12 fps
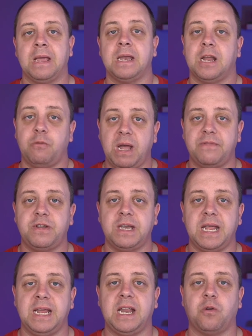Now we have to
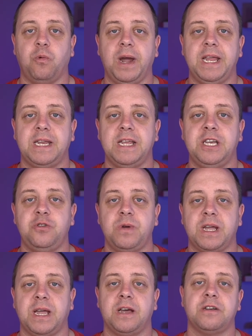take that weight into
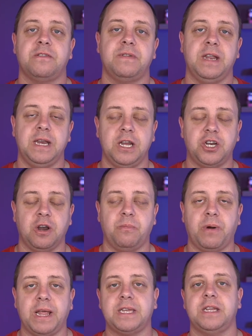account of the additional
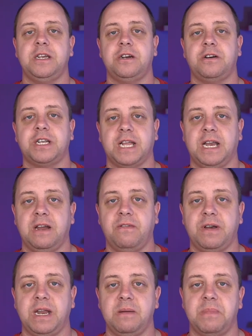passengers and
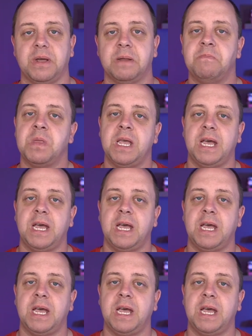everything, but